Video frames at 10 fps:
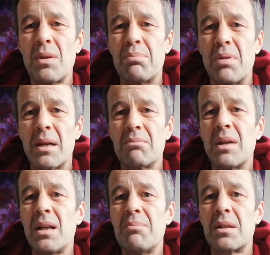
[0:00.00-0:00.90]
a brick
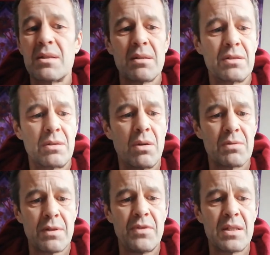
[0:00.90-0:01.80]
merely because I'd gone
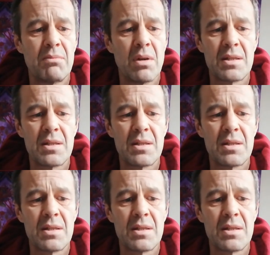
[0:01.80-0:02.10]
to visit my